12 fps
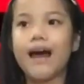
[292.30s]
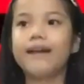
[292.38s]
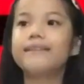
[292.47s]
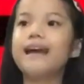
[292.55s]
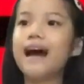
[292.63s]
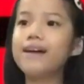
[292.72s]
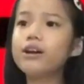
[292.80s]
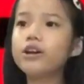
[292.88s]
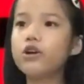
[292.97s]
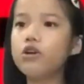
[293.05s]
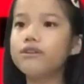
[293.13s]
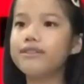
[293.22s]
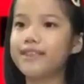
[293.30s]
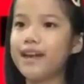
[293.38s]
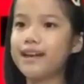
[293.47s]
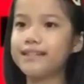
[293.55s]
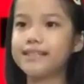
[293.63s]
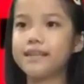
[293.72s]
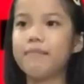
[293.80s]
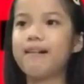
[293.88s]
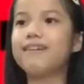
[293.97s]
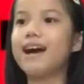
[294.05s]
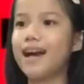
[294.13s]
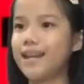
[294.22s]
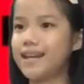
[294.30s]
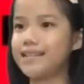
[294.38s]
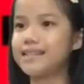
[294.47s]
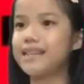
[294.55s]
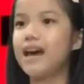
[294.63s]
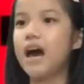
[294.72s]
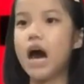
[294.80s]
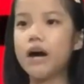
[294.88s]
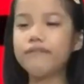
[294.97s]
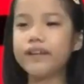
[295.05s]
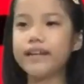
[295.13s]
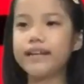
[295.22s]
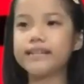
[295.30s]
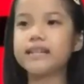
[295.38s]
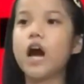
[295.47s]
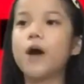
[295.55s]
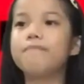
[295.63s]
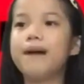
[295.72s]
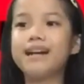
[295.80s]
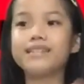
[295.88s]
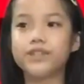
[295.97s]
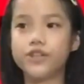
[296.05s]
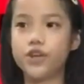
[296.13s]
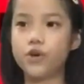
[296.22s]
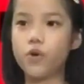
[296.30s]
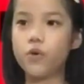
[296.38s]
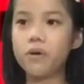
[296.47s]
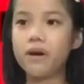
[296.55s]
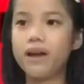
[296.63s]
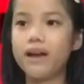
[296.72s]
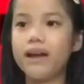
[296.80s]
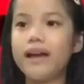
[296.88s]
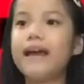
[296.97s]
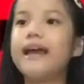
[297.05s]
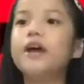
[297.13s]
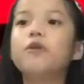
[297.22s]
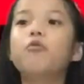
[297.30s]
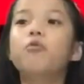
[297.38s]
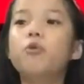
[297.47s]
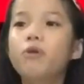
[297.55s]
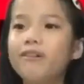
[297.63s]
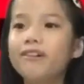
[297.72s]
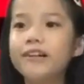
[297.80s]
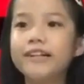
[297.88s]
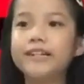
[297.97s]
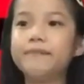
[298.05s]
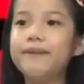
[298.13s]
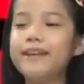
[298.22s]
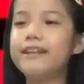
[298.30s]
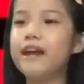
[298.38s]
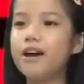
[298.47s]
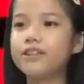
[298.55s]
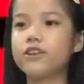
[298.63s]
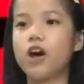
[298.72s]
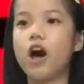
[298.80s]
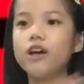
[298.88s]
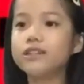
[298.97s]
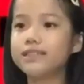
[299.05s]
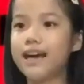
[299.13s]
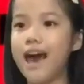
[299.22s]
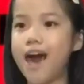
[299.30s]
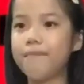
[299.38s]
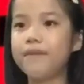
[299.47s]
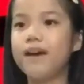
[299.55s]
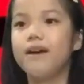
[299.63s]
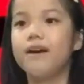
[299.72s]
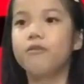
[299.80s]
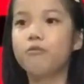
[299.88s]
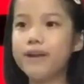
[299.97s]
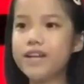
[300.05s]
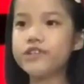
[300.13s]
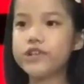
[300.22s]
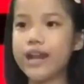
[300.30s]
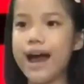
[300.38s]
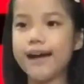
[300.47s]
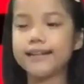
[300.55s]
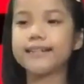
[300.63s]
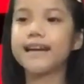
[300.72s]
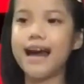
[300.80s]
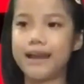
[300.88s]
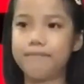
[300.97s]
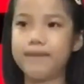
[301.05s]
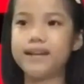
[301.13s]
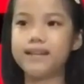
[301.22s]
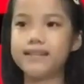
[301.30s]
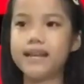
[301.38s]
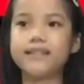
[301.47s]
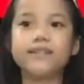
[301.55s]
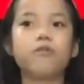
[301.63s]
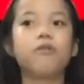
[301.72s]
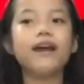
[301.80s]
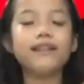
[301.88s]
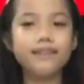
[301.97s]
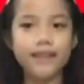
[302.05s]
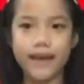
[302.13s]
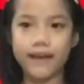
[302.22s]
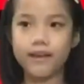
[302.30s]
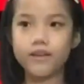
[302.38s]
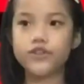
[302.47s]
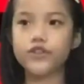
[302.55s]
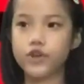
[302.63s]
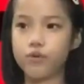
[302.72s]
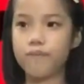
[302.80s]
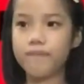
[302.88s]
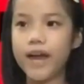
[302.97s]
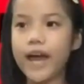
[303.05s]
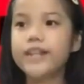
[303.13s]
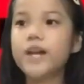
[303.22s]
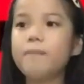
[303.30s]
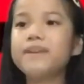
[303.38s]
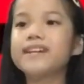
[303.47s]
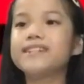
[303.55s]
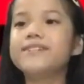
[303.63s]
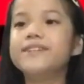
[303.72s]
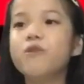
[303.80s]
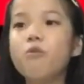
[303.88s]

The other cool things about kindness, often it comes back to you. It would be not all the time. We should act kind because it's a great thing to do, not because you